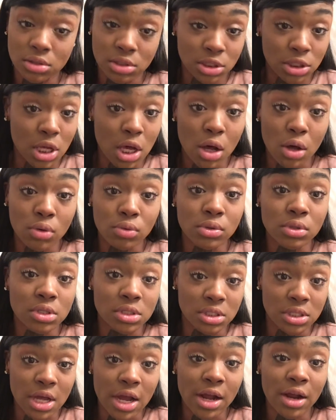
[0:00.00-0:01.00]
so
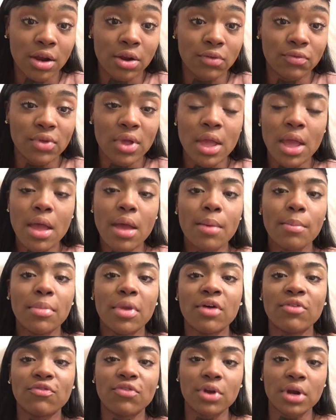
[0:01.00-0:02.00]
deserve.
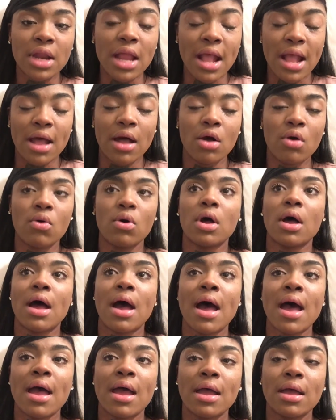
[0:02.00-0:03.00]
But for now,
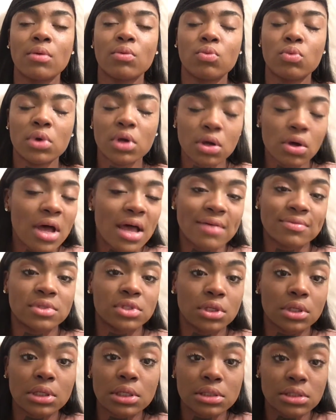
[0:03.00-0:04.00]
I will have
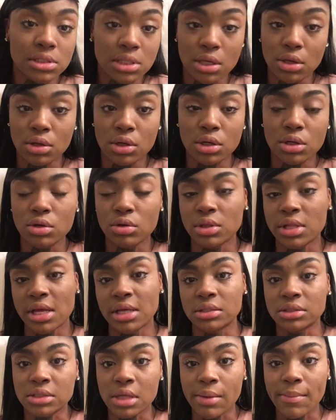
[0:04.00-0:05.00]
to continue to do
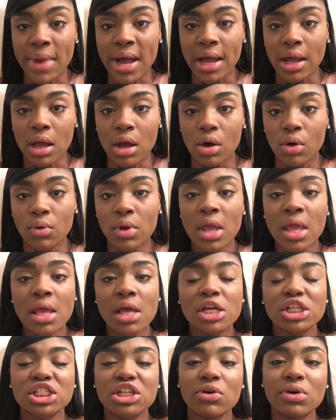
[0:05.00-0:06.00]
things on my own.
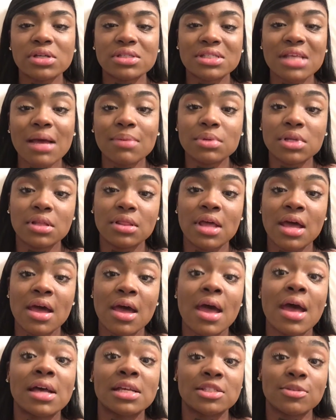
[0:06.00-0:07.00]
So accepting that
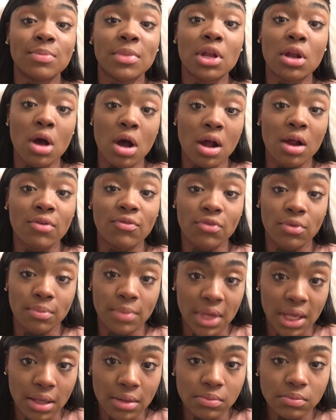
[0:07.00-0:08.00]
has been hard for
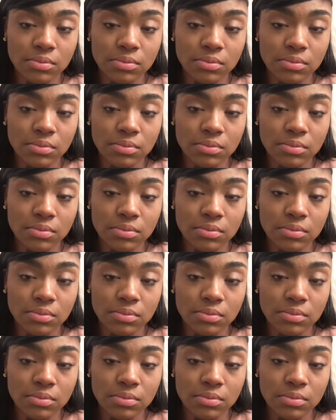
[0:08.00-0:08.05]
me.